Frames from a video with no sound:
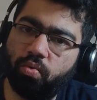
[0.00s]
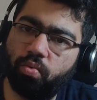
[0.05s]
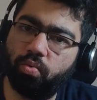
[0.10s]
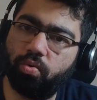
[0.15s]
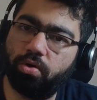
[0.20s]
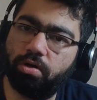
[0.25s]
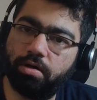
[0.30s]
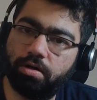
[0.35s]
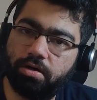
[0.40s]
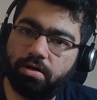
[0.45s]

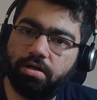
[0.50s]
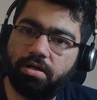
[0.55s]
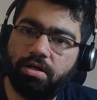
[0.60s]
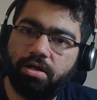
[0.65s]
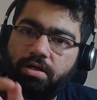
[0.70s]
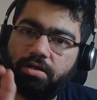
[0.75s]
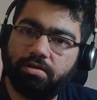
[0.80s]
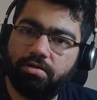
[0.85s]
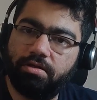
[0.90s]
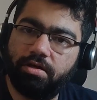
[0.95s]
word
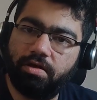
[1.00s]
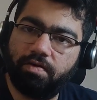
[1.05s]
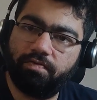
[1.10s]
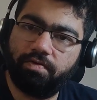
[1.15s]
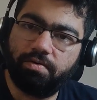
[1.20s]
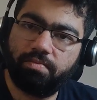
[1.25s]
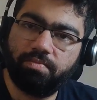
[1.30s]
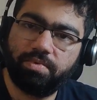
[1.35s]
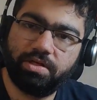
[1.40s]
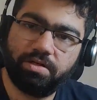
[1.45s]
there
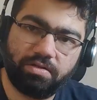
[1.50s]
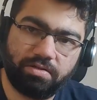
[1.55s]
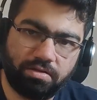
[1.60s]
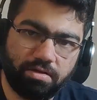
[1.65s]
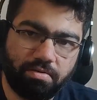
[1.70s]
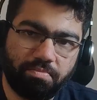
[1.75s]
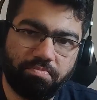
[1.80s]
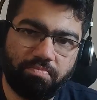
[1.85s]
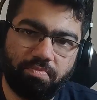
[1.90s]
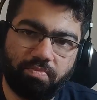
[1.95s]
will be
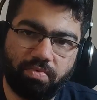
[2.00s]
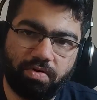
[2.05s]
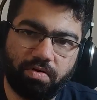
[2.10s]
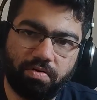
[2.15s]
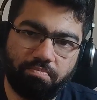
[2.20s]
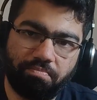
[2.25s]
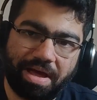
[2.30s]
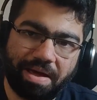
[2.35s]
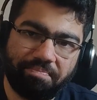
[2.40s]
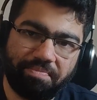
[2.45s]
the
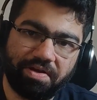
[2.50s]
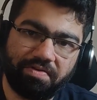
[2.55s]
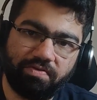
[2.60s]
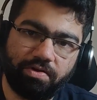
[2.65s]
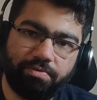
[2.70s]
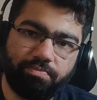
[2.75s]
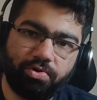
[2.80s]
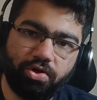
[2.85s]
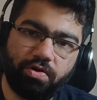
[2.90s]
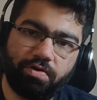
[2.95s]
mapping
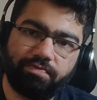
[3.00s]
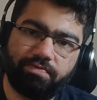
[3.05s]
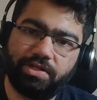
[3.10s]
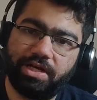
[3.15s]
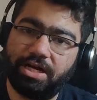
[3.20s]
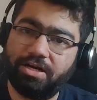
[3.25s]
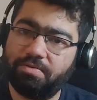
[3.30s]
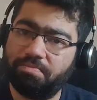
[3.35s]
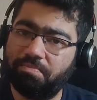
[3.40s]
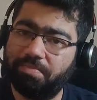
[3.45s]
will be of
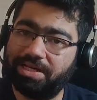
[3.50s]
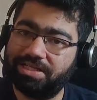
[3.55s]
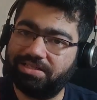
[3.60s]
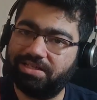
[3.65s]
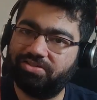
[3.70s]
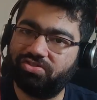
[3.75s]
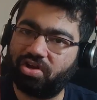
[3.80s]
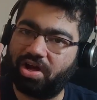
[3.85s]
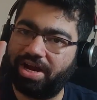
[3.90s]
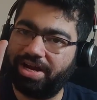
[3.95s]
that
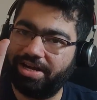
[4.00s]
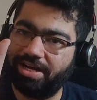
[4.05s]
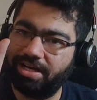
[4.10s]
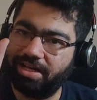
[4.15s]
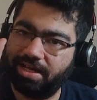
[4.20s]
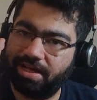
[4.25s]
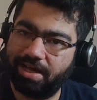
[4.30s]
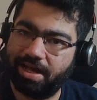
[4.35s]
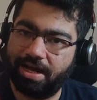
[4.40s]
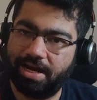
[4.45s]
message
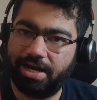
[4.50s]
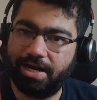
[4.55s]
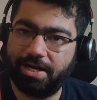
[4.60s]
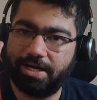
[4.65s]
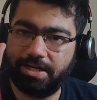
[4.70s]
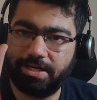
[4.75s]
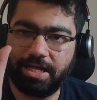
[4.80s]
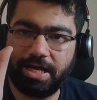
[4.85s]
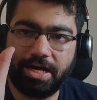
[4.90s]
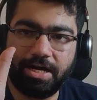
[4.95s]
ID
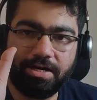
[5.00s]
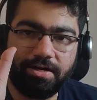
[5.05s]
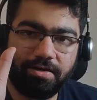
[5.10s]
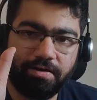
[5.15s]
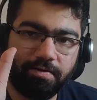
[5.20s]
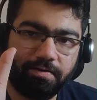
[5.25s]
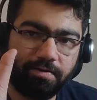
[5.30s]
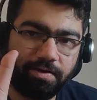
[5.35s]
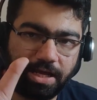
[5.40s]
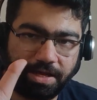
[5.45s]
and that
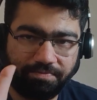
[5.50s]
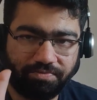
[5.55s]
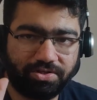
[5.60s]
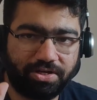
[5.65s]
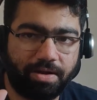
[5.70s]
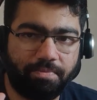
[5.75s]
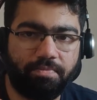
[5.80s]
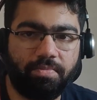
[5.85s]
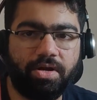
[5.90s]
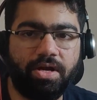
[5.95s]

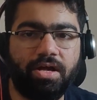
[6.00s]
timestamp.